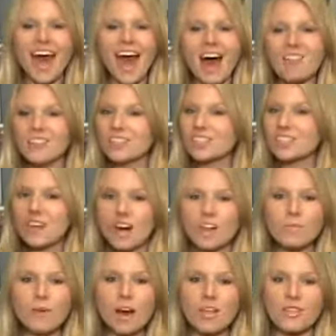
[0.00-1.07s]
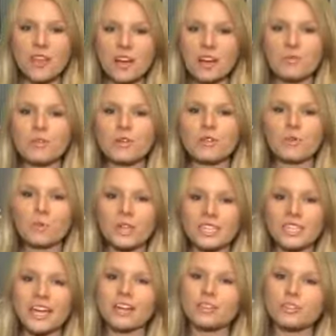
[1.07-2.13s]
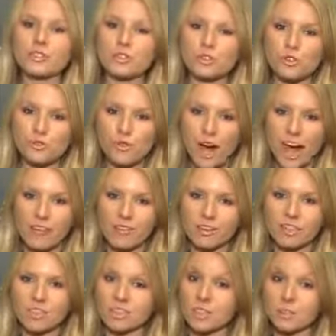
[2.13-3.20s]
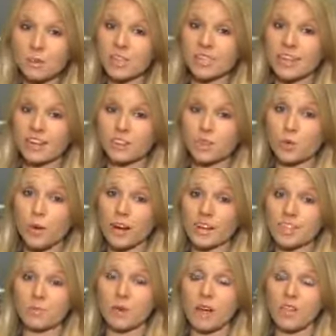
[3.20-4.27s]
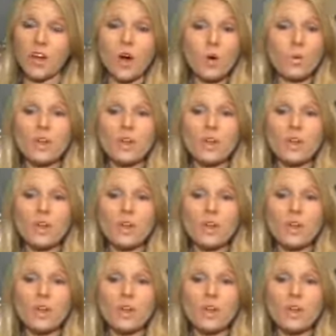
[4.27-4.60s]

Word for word: And this is all about therapy for breast cancer survivors. This is Breast Cancer Awareness Month.